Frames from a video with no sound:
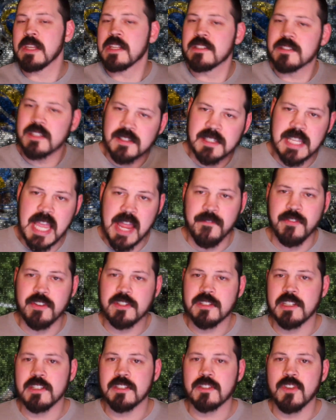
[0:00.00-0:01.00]
is the San
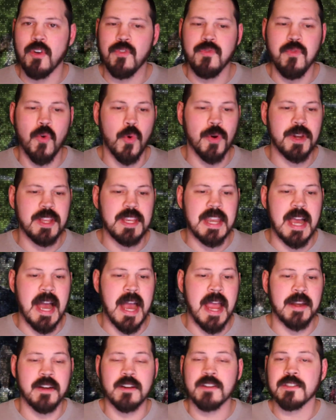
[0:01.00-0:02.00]
Francisco
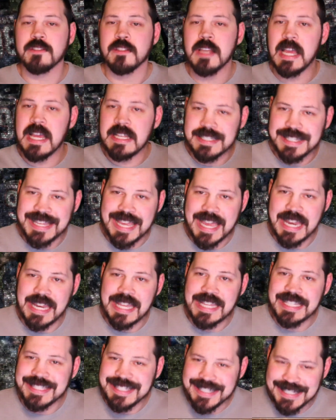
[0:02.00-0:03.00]
49ers at
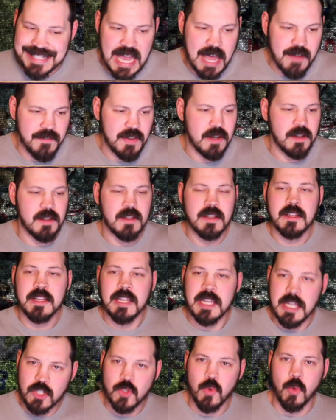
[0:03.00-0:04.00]
10-7
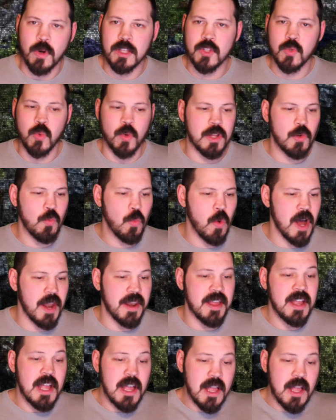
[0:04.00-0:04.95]
in 2021.